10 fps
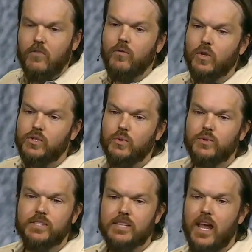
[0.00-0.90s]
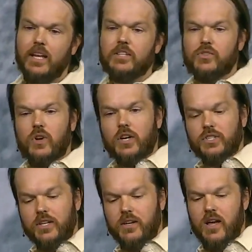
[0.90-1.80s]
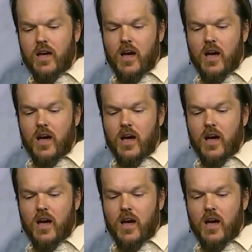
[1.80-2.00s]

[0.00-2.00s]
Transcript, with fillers: Virtual design and construction